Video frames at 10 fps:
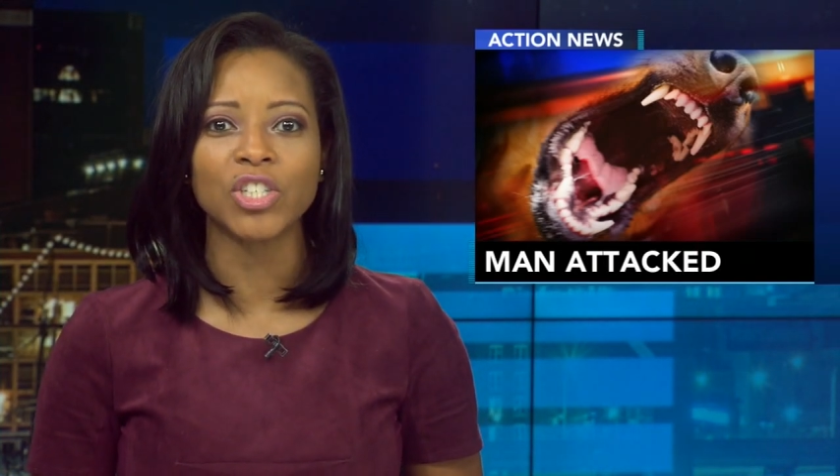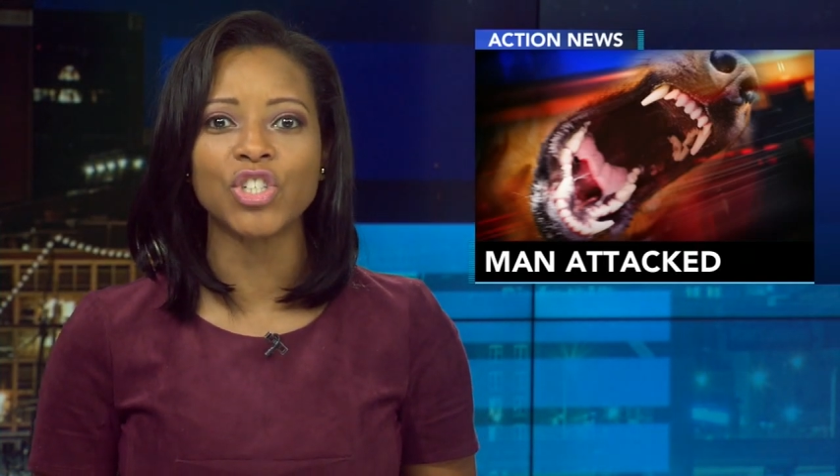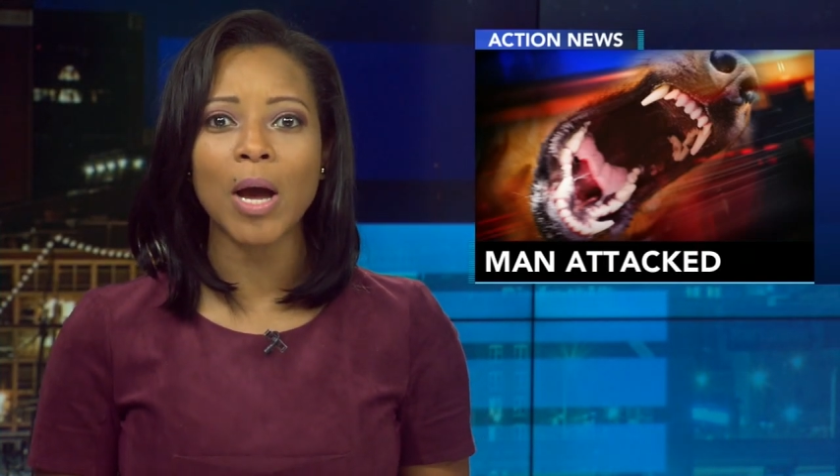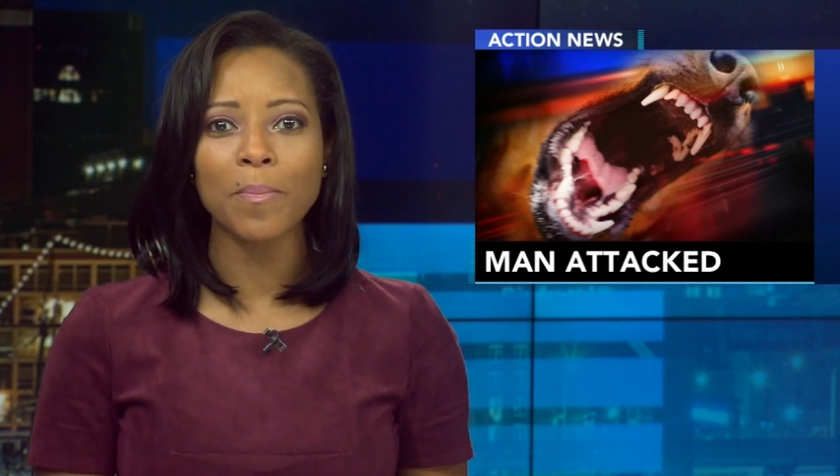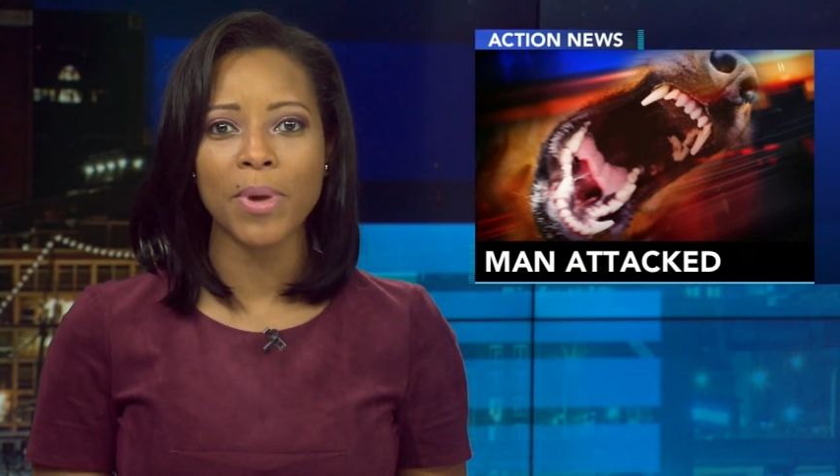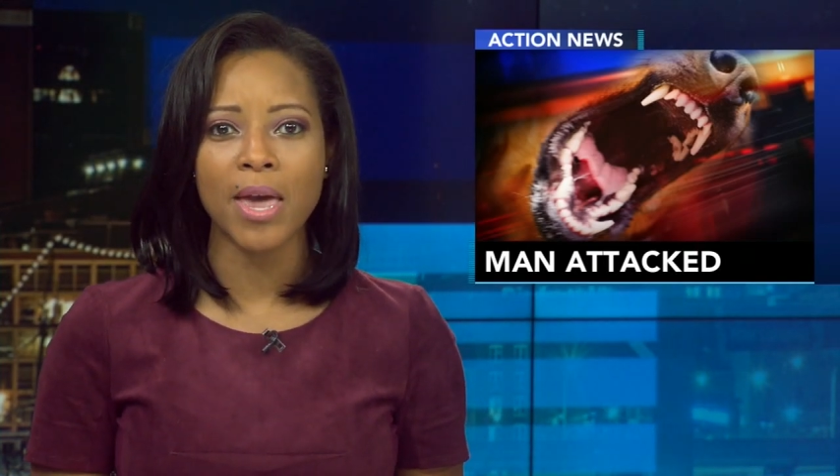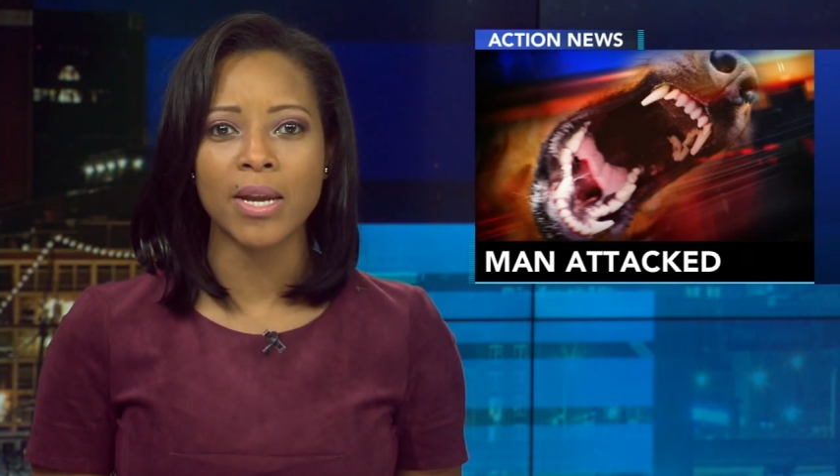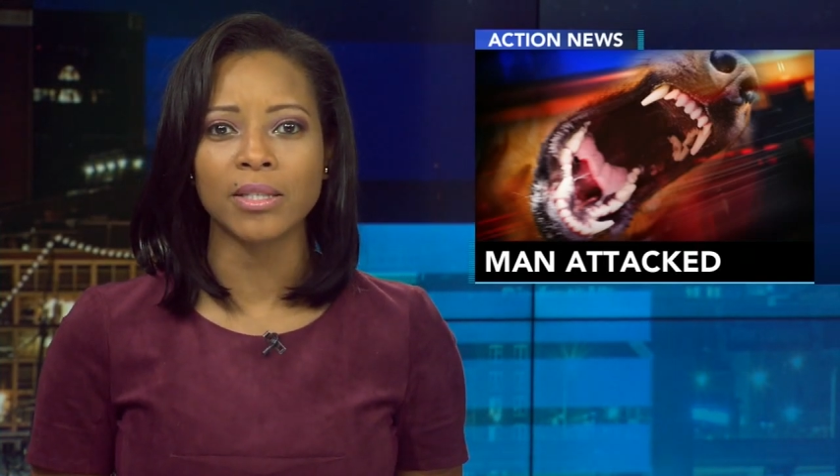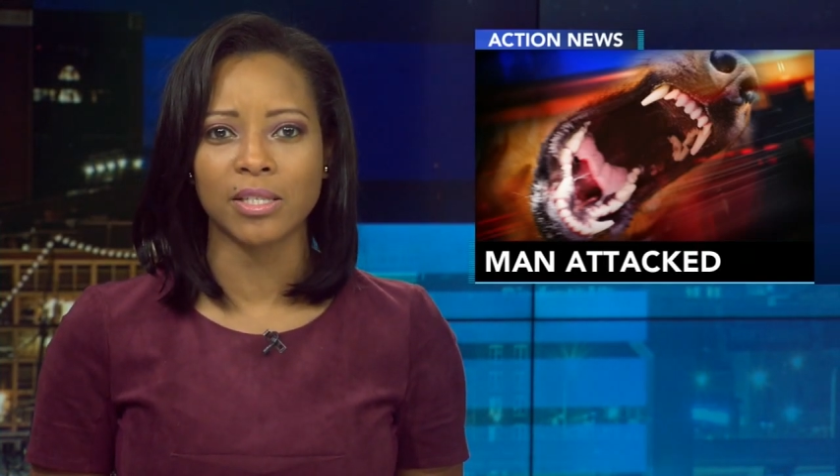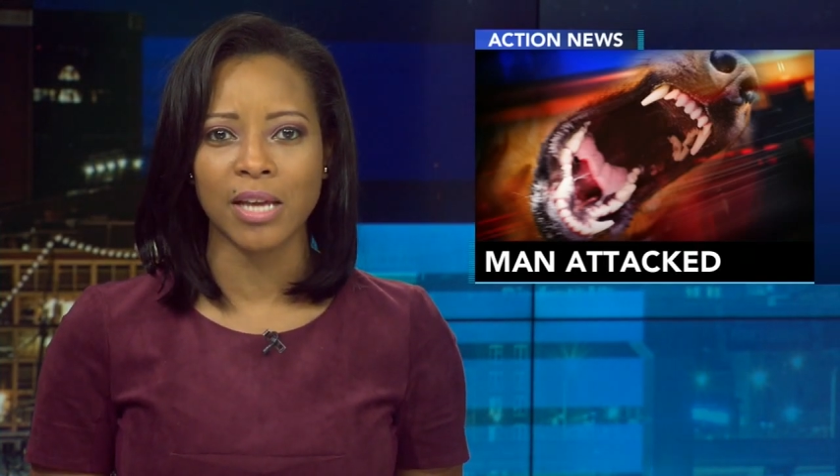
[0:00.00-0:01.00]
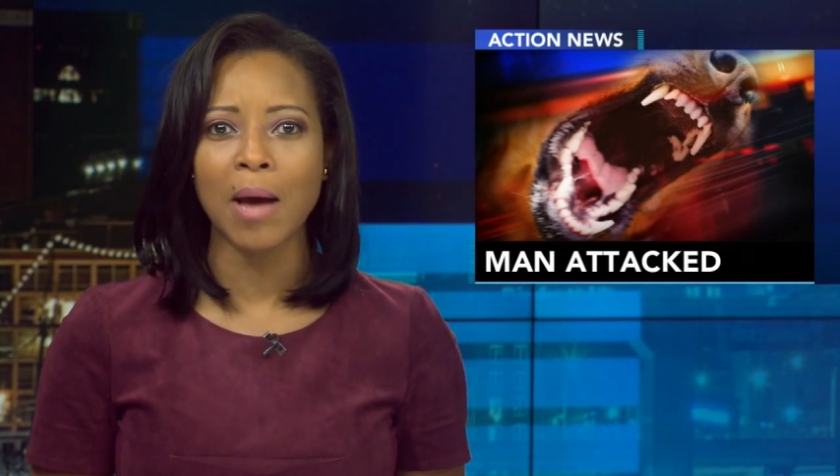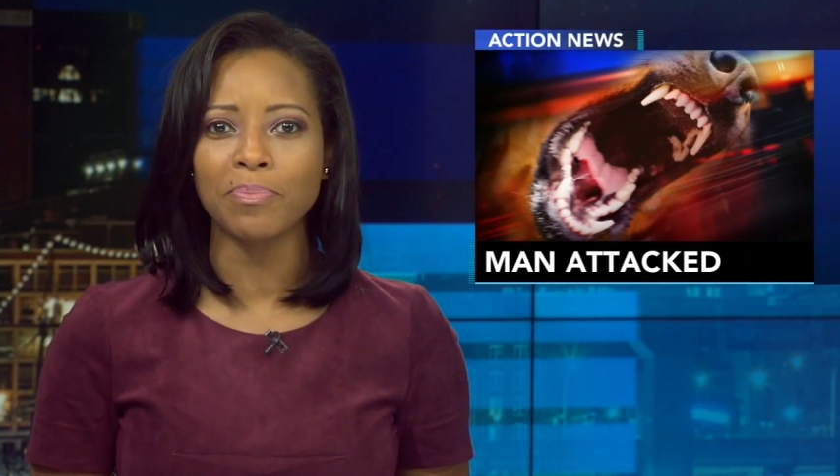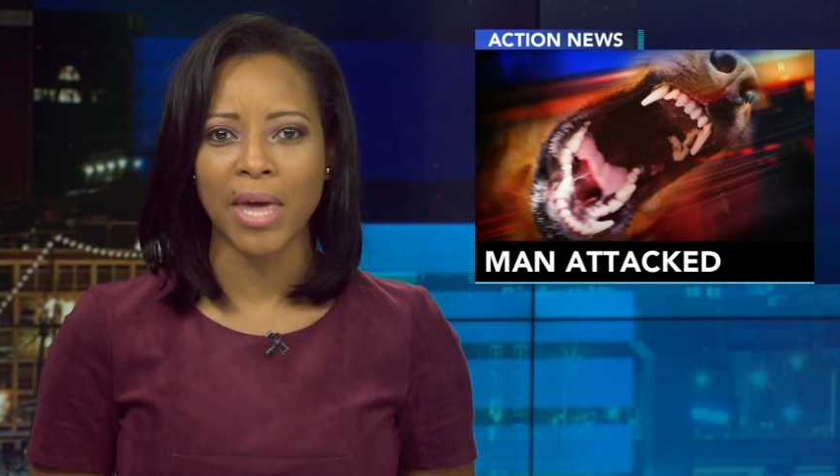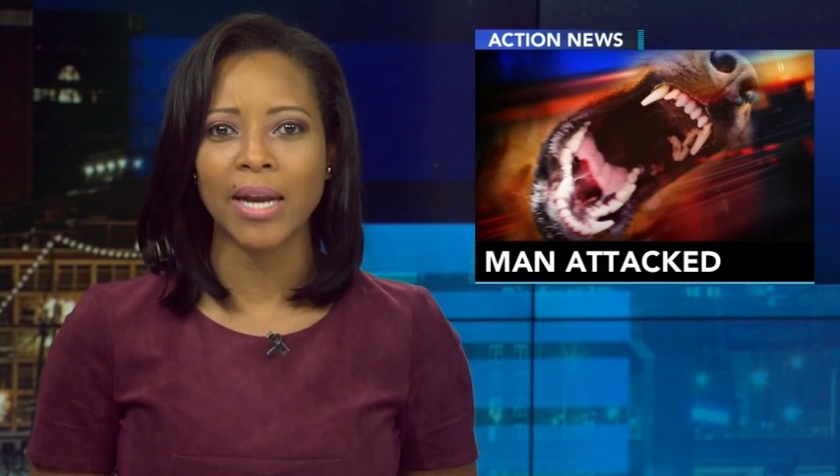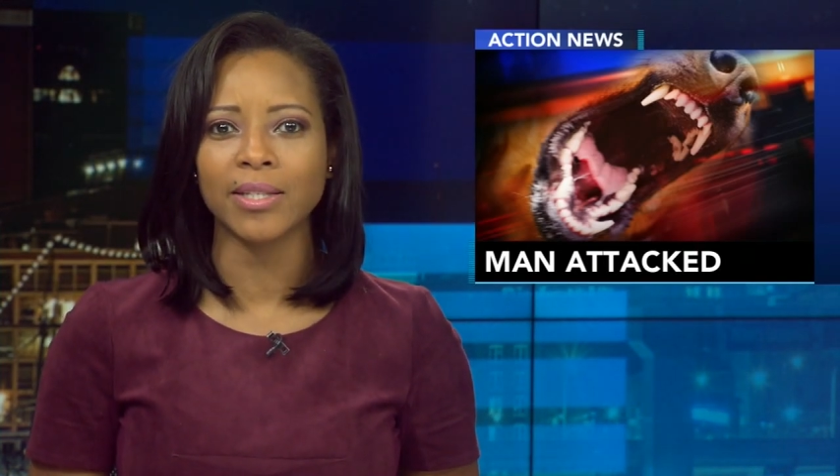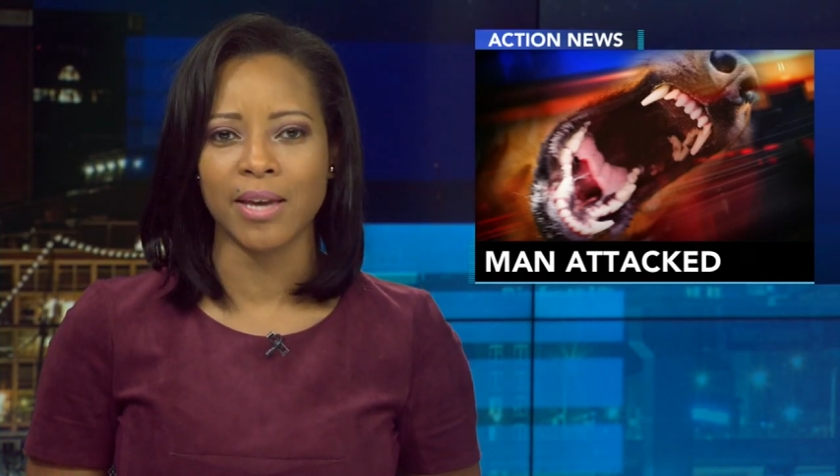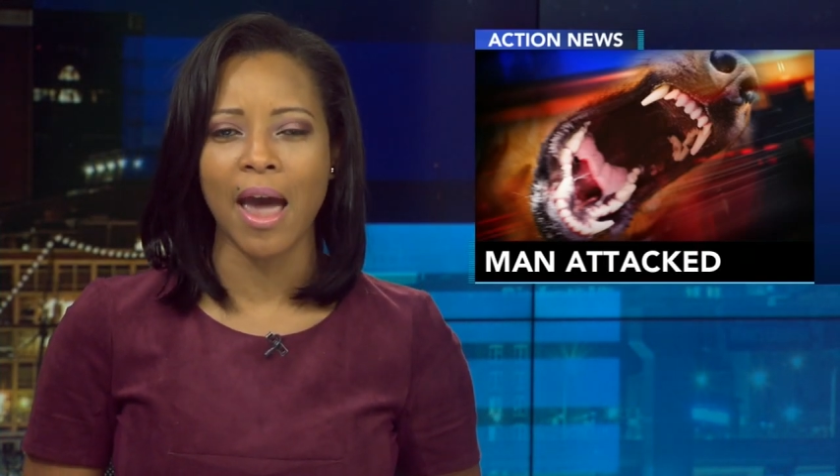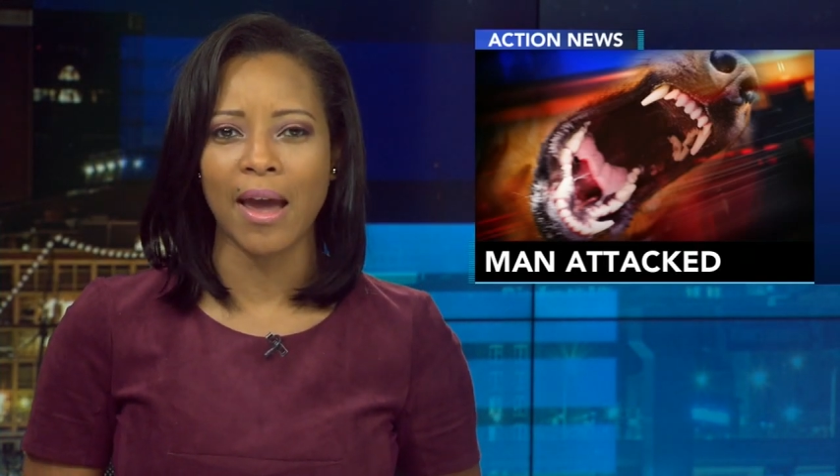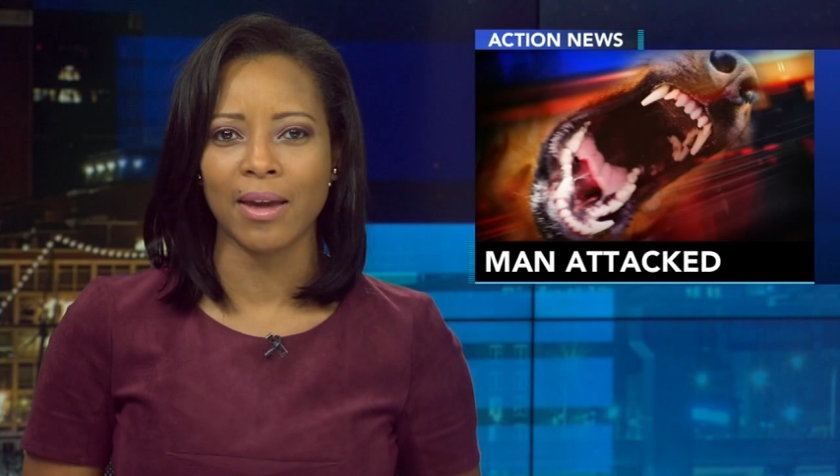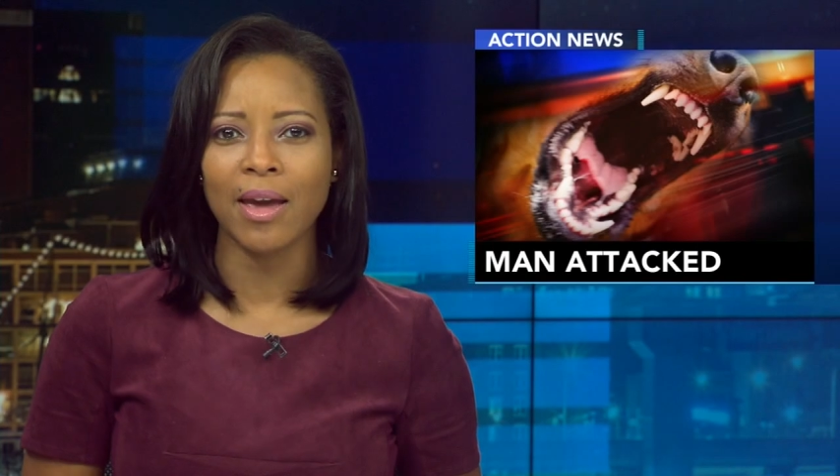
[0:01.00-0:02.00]
to jump in and stop that
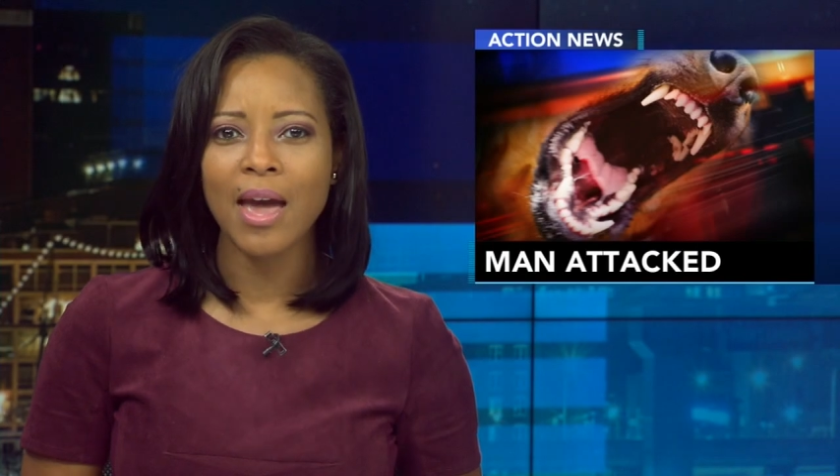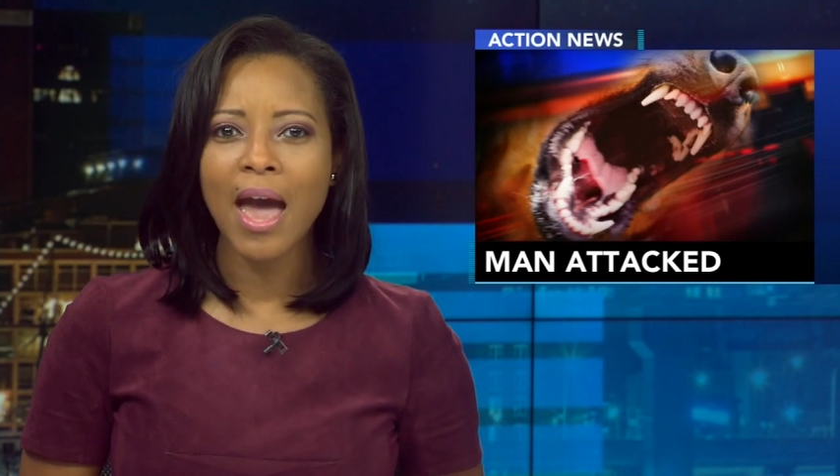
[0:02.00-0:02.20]
attack.